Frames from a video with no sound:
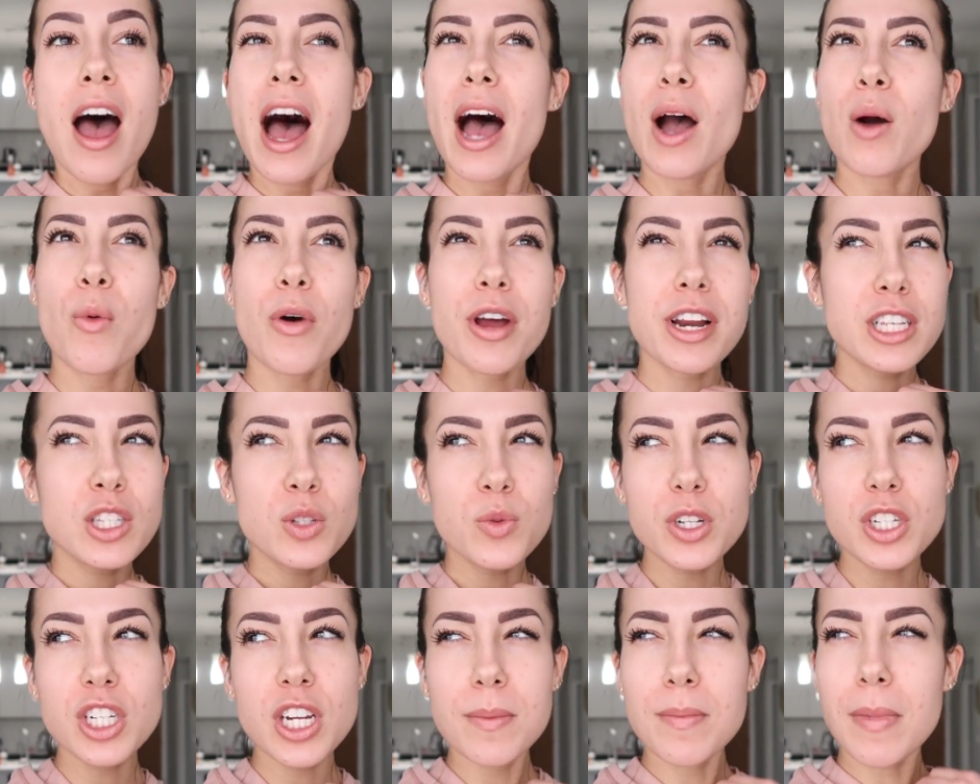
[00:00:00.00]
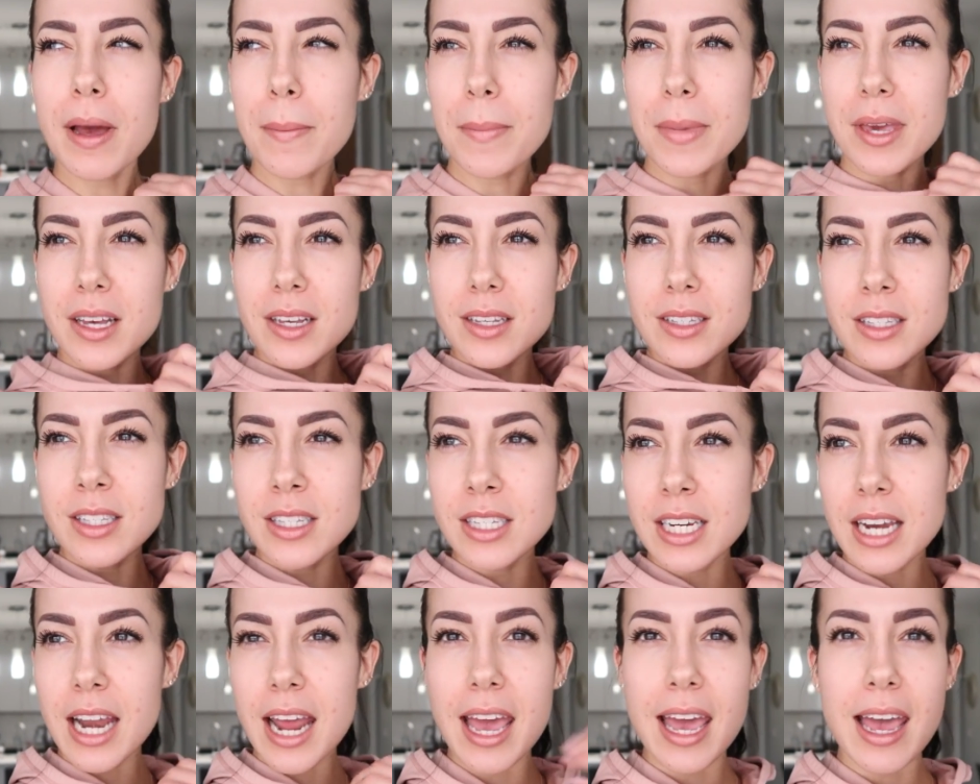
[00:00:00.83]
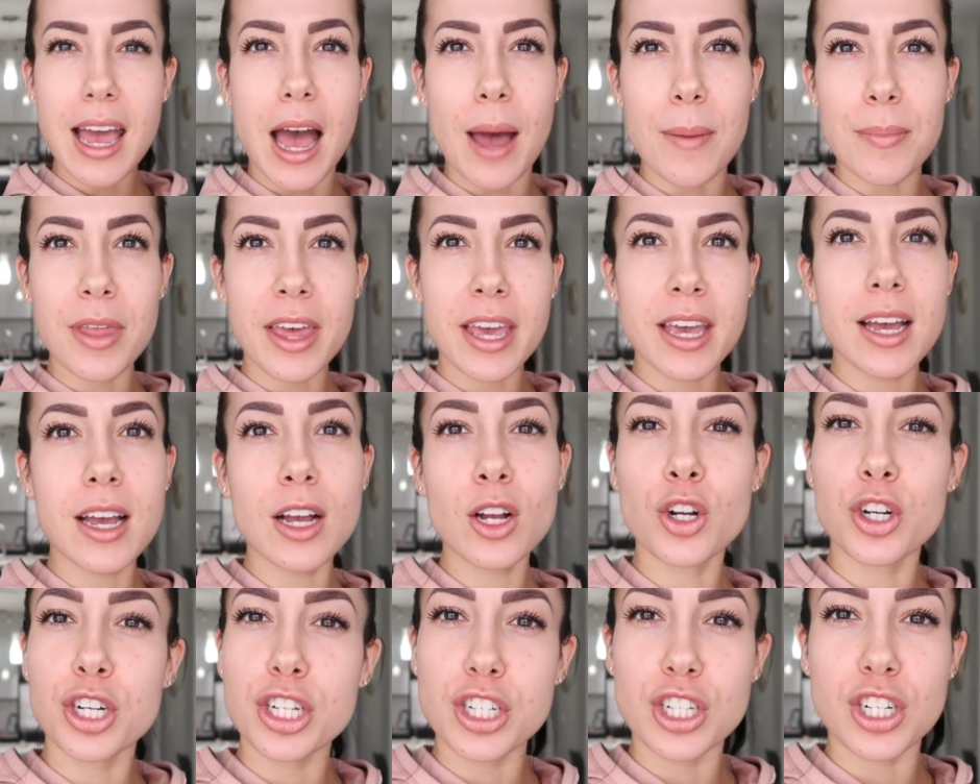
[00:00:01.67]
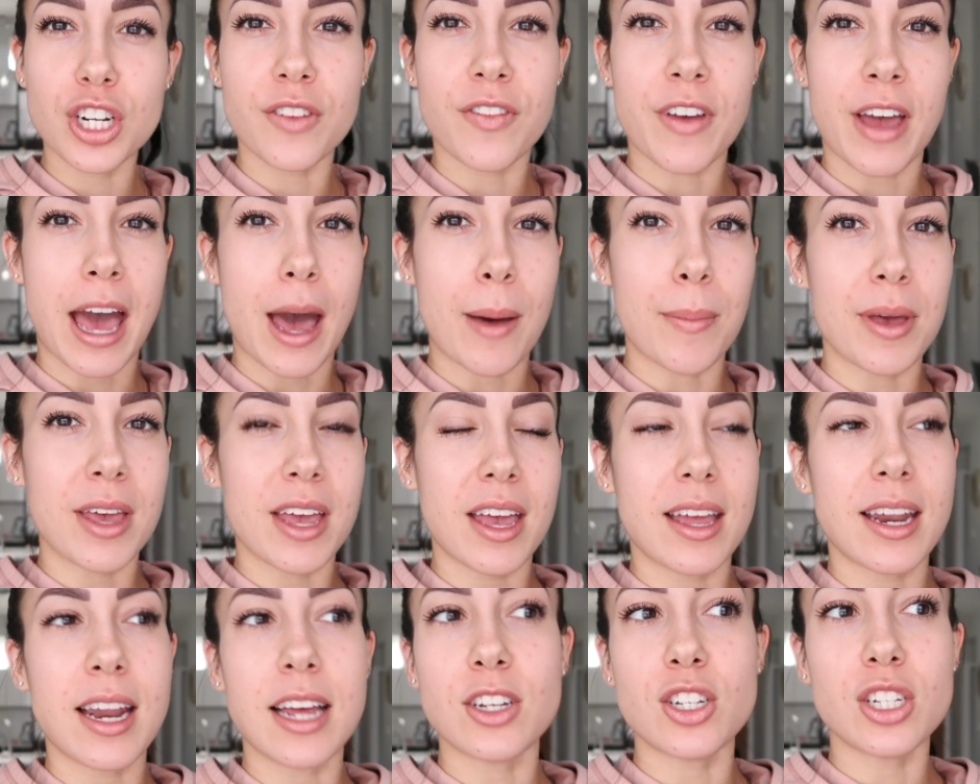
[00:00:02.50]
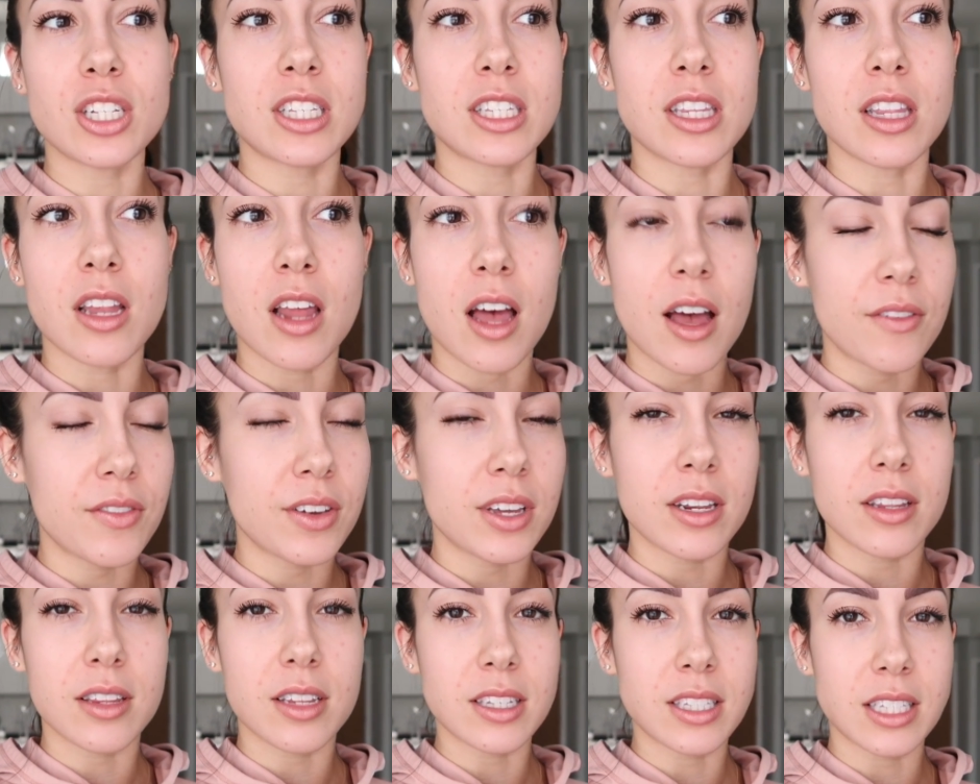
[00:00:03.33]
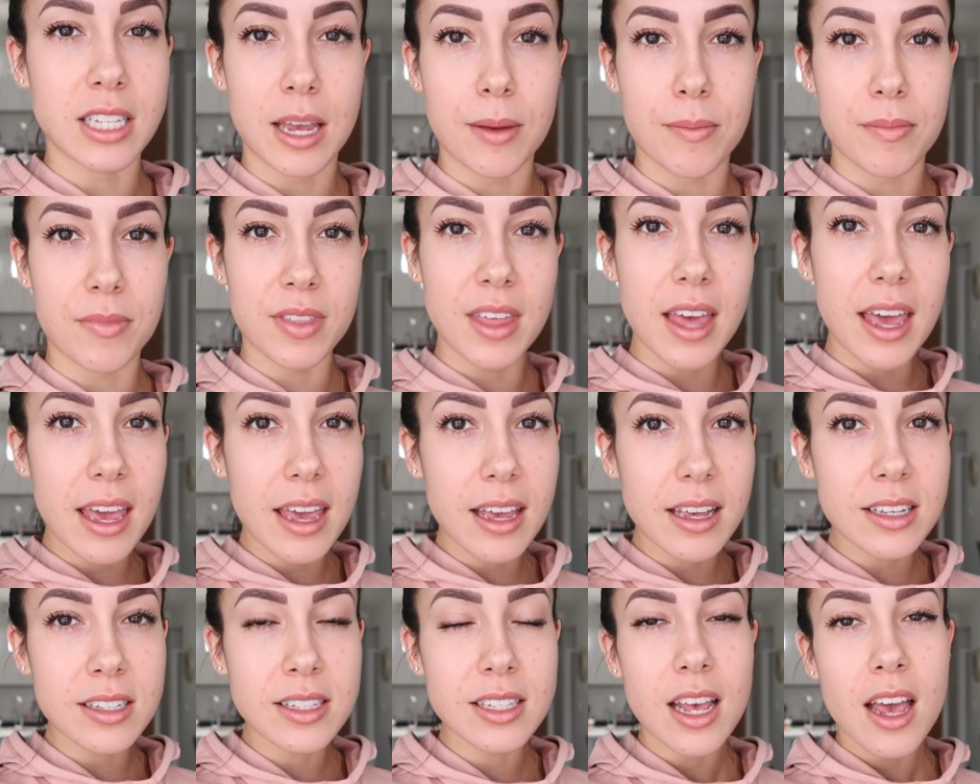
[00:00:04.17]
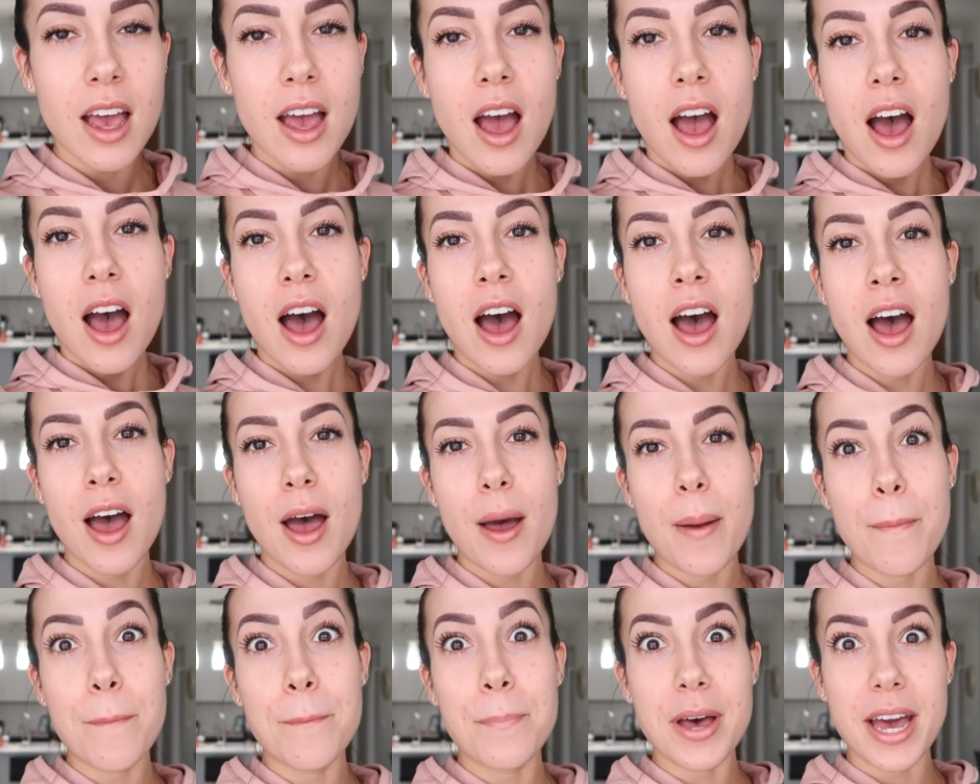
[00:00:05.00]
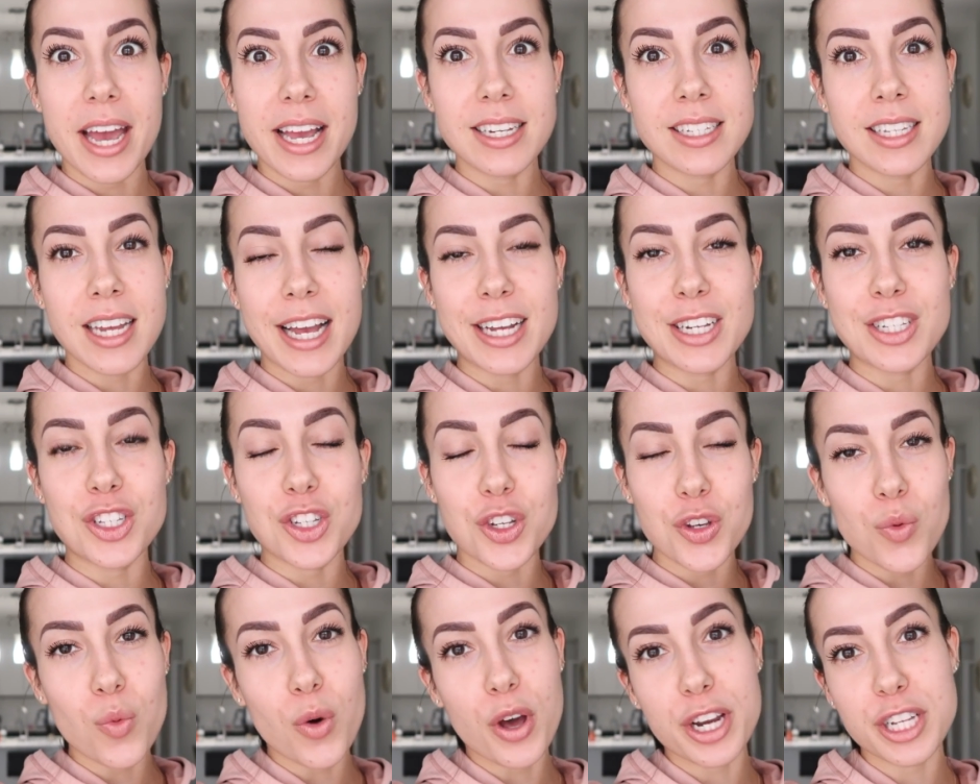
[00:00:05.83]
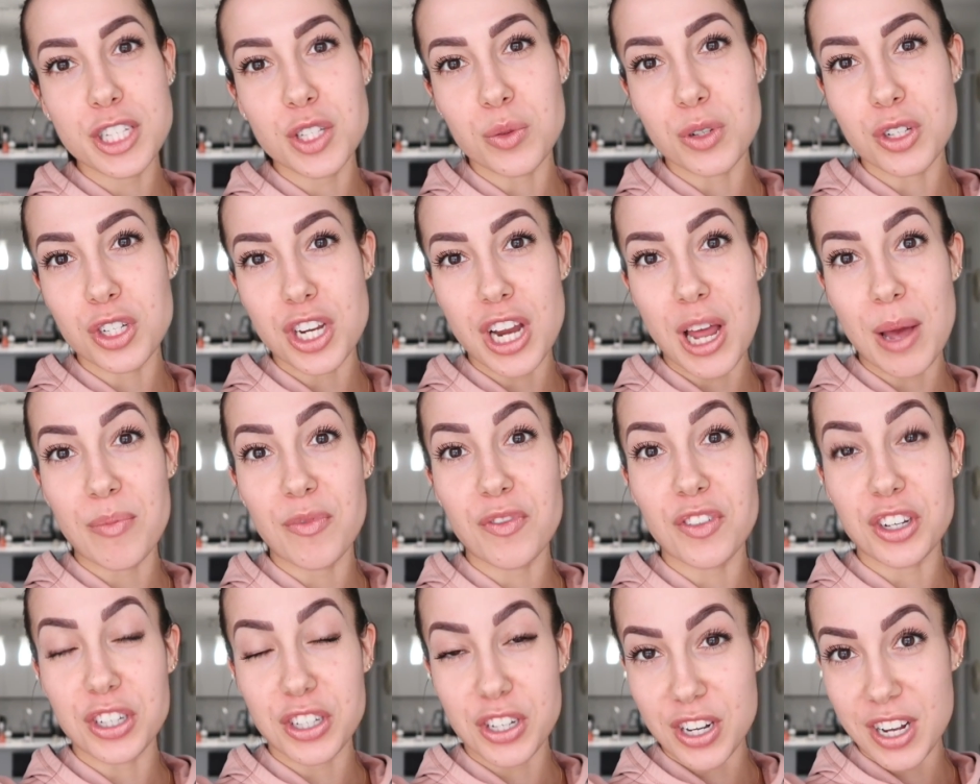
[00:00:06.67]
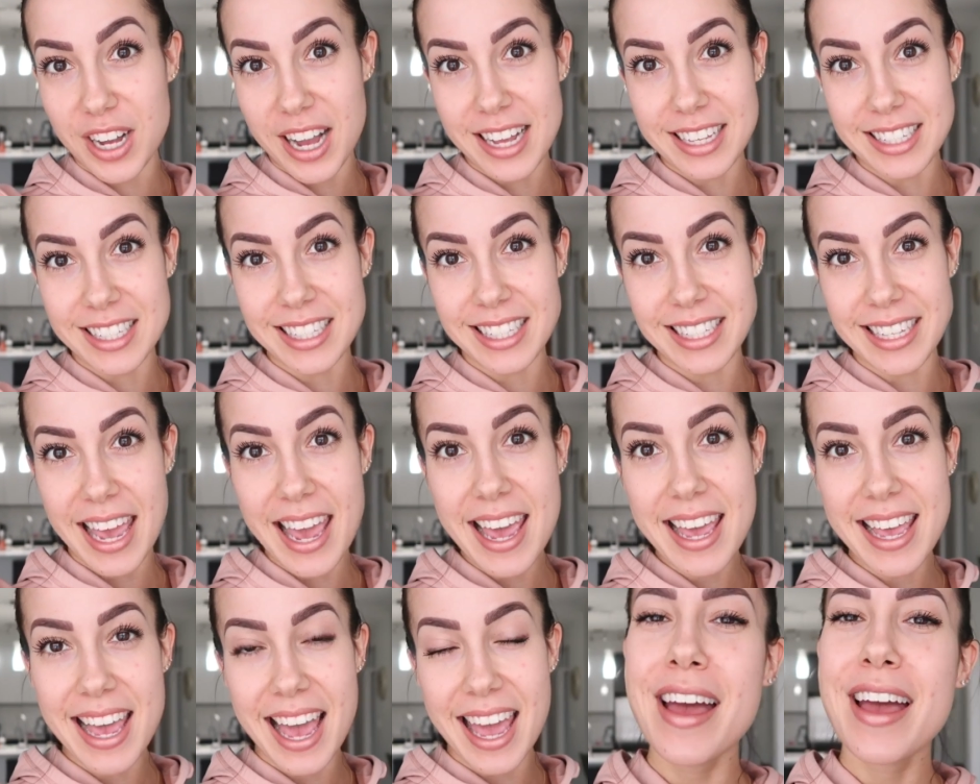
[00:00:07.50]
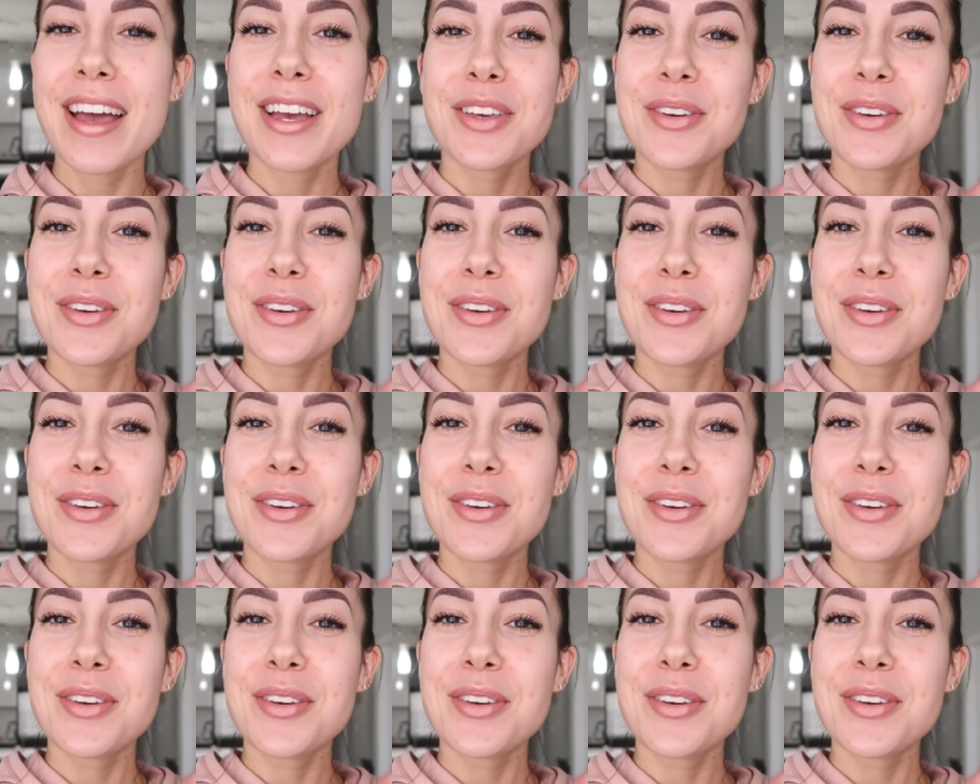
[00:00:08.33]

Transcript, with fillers: I wanna switch up my meals today. I'm like a creature of habit and I just love eating the same things, but I do wanna switch it up for your guys' sake.